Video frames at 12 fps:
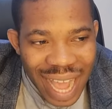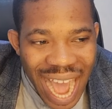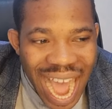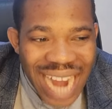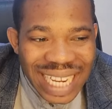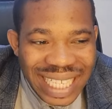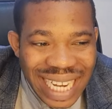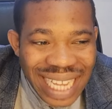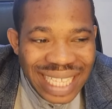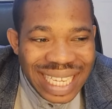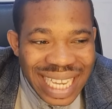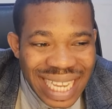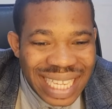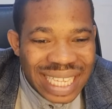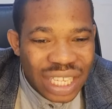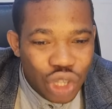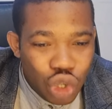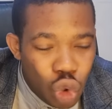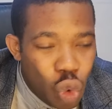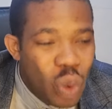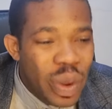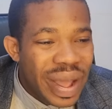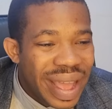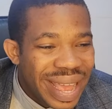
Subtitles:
And this is too